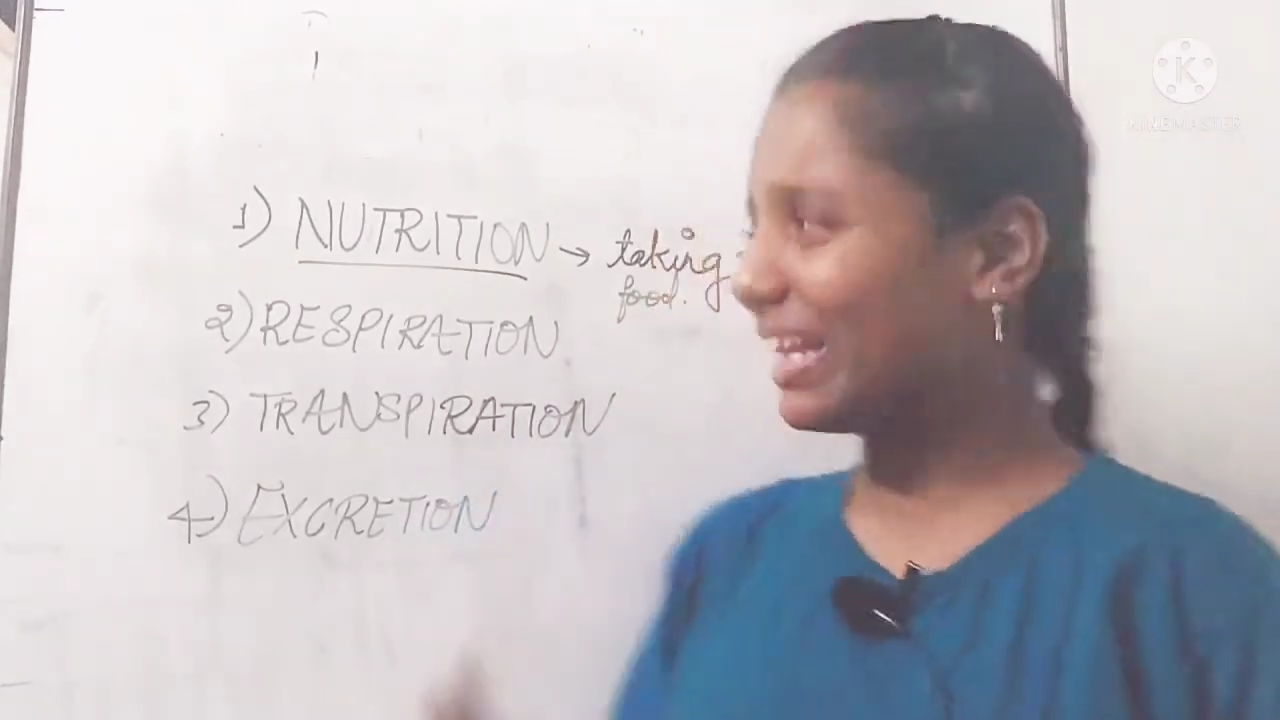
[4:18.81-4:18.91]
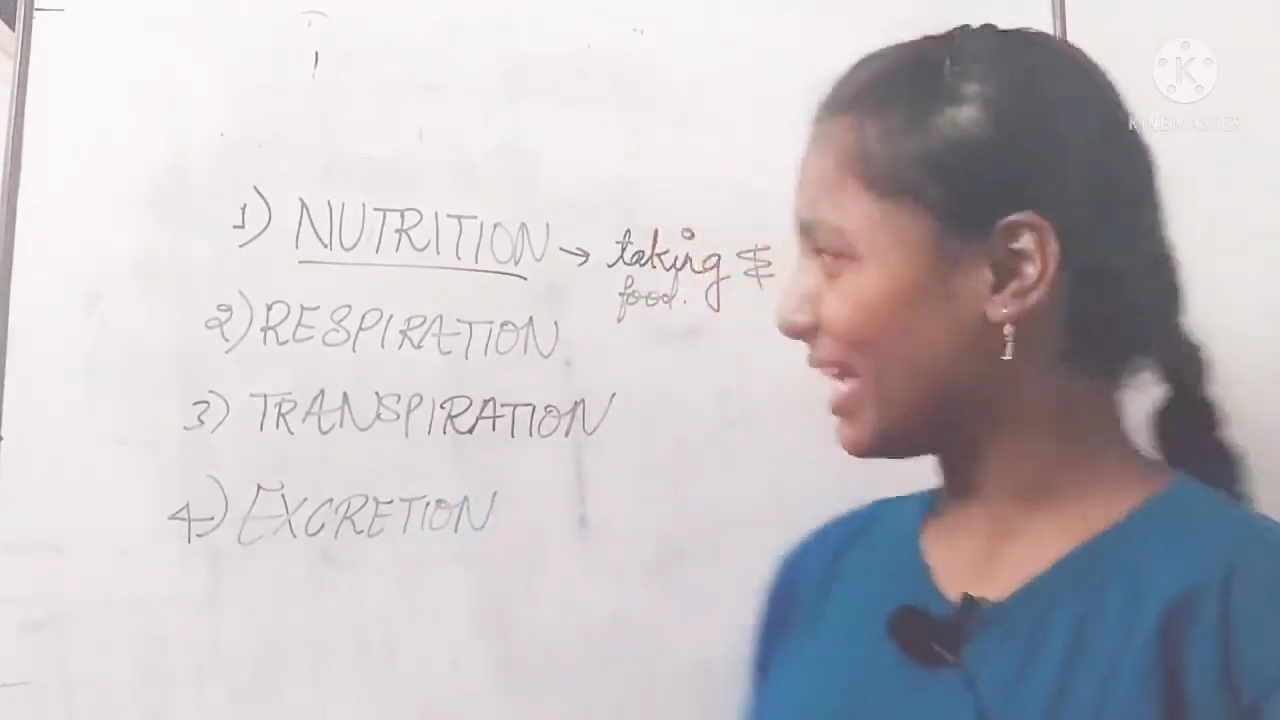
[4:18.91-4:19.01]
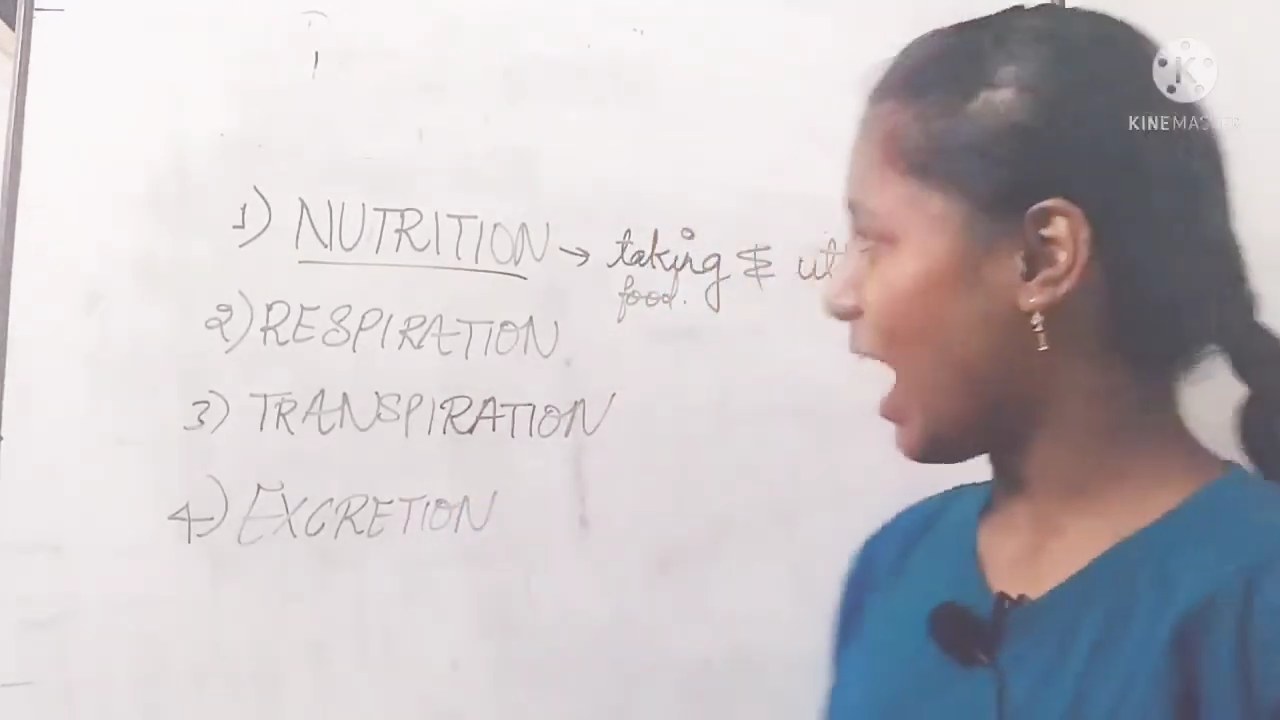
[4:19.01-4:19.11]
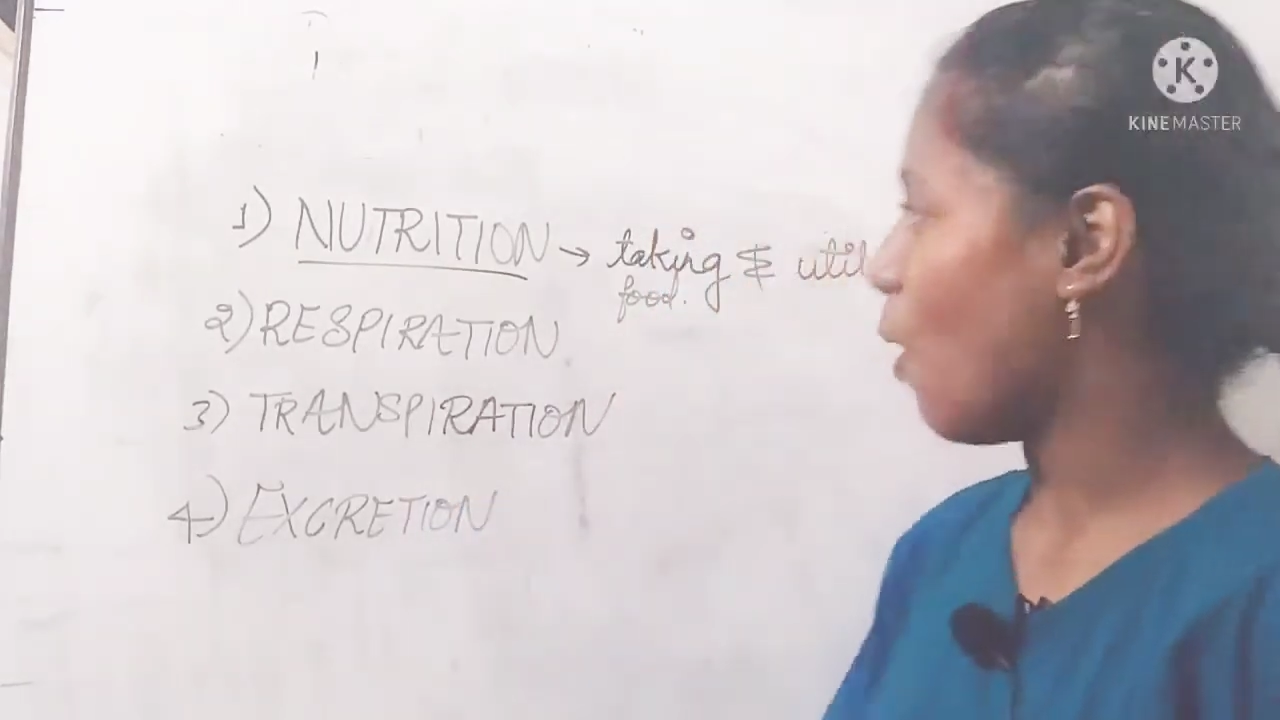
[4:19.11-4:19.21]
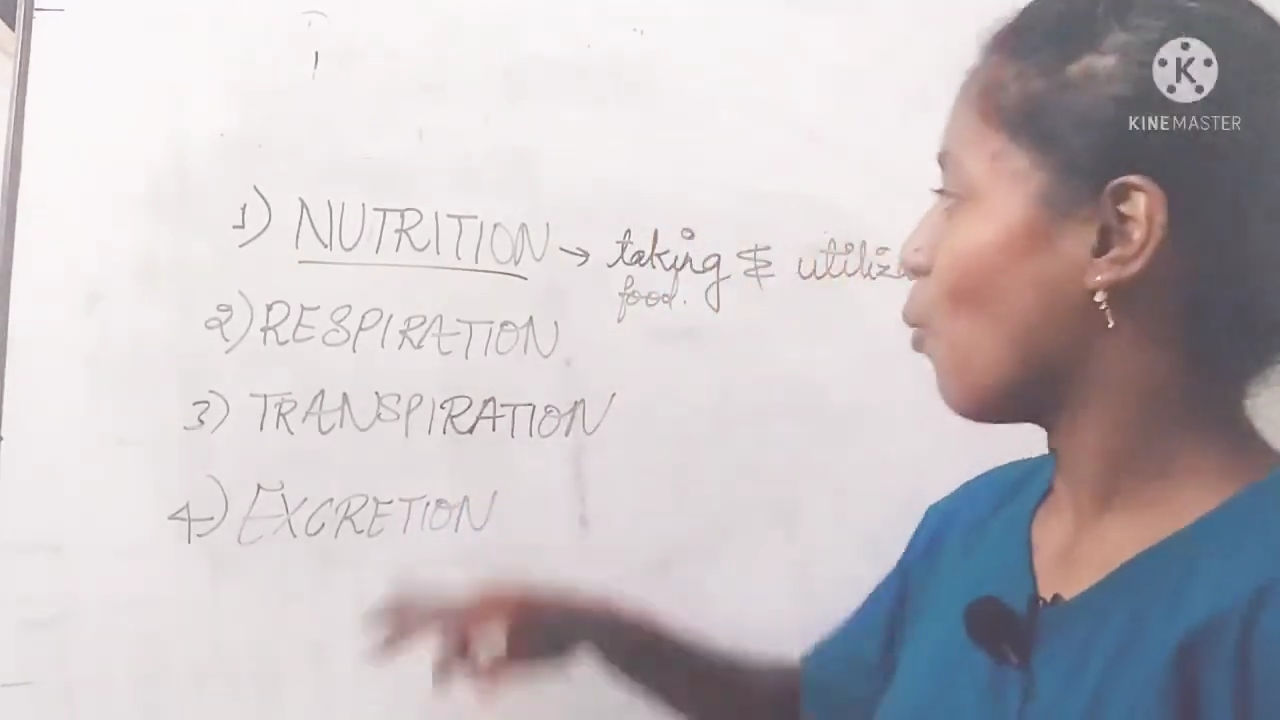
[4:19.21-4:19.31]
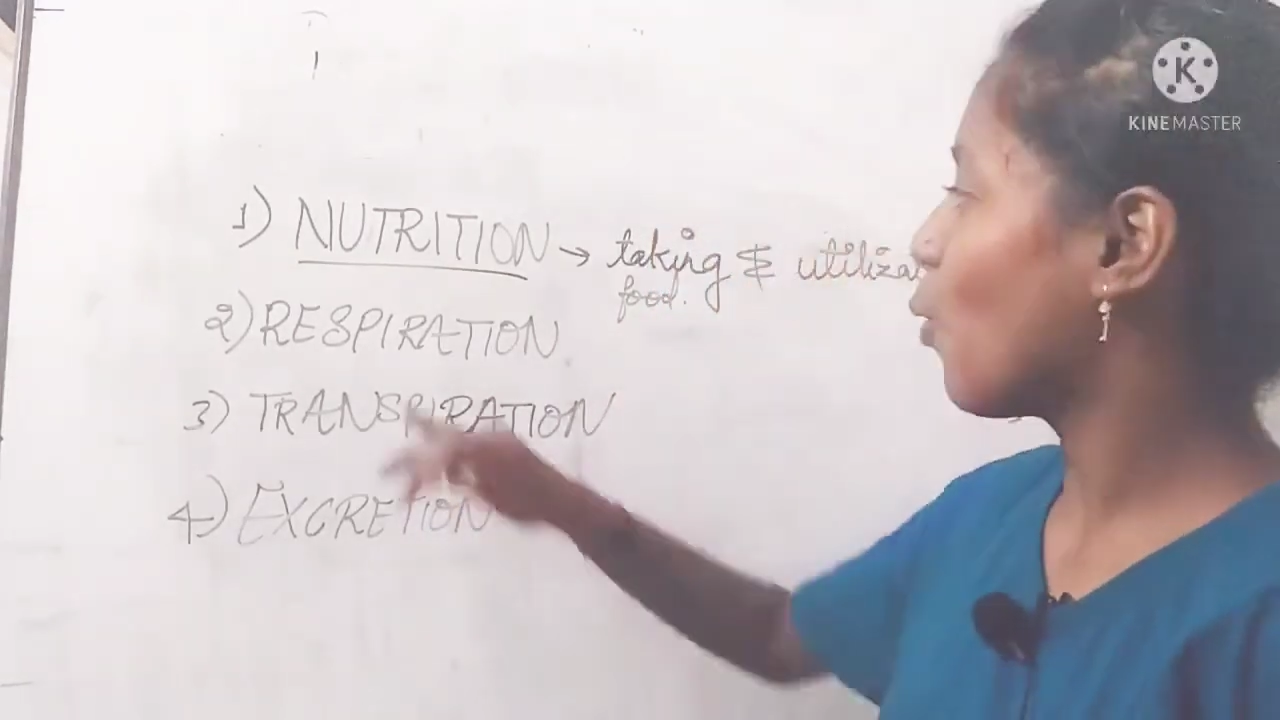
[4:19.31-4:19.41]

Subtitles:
Now